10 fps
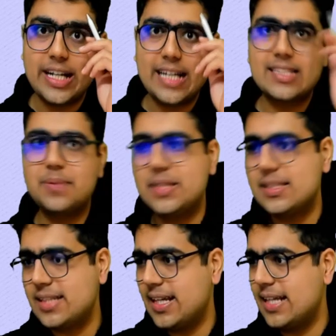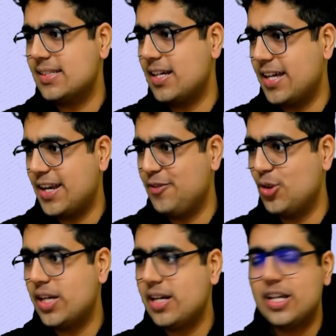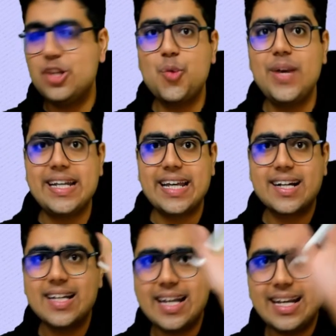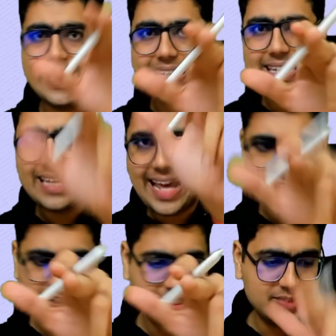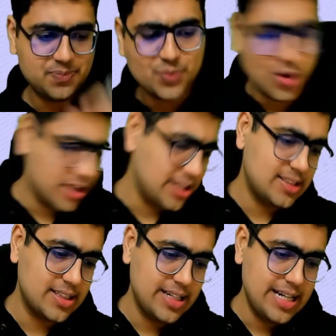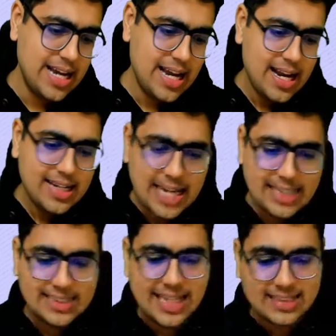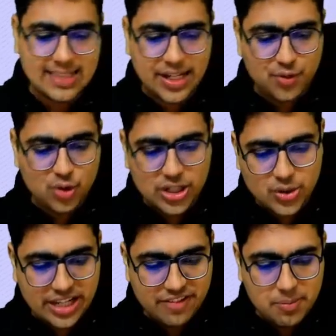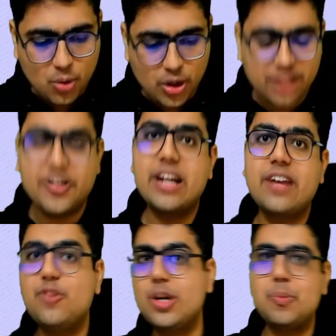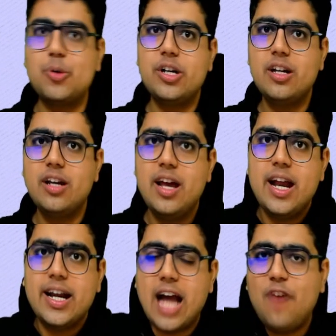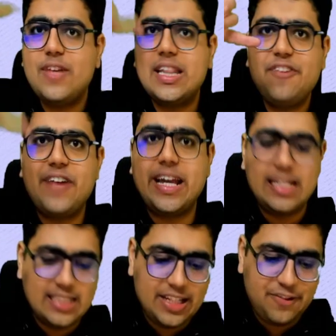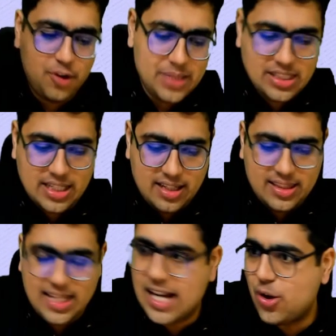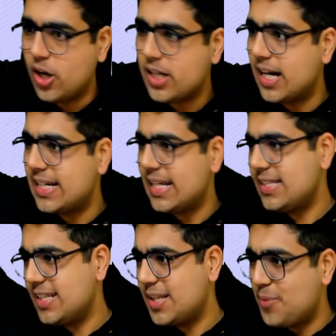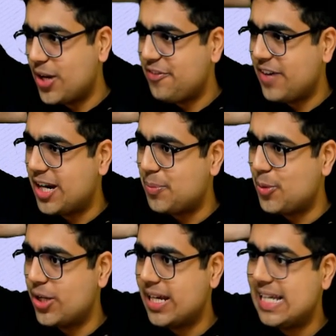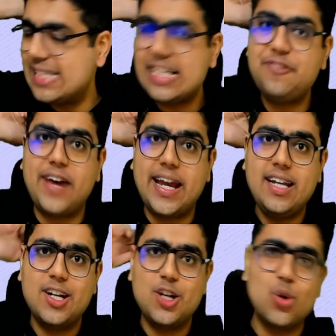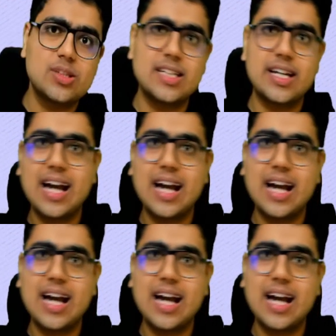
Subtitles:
accept this thing as a reviewer. You will take a legal action. Got it, sir? Let's say as a reviewer, you gave a modified review report. Now with the financial information, they are not attaching the modified report. Is it fine? No, sir.